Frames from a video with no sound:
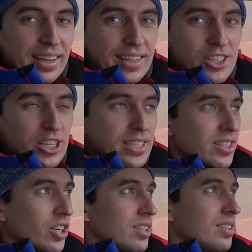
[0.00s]
It's just
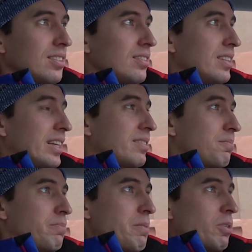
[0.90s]
not like
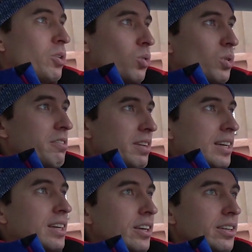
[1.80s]
people who living
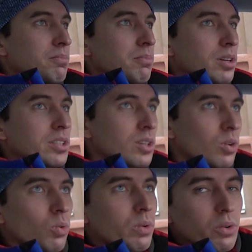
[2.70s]
here in
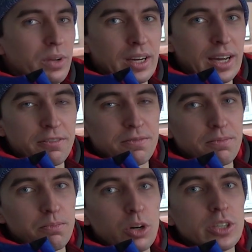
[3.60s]
Moscow, where we have
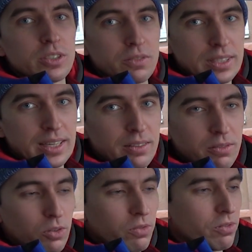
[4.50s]
most of
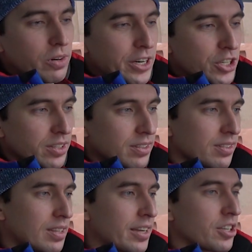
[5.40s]

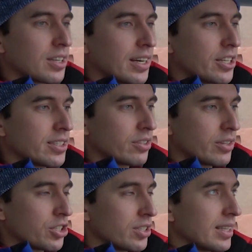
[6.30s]
Russian electric cars and
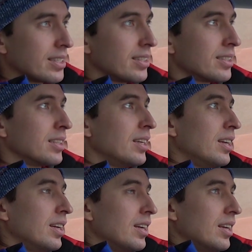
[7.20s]
Russian Teslas.
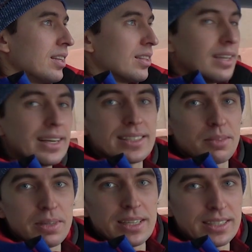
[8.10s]
That's
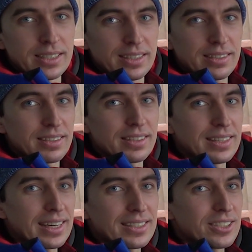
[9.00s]
amazing.
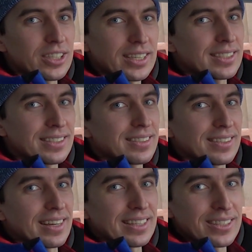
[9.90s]
That's
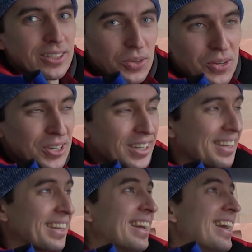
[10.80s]
just
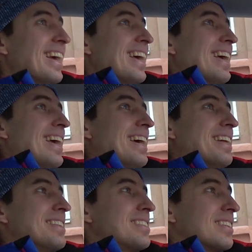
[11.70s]
astonishing.
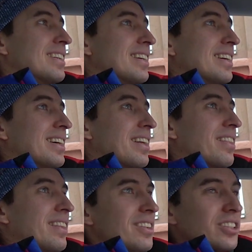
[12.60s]
And
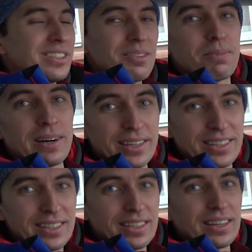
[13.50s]
the interesting part
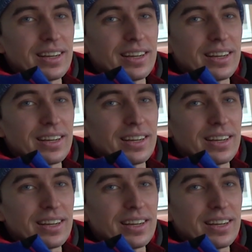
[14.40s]
that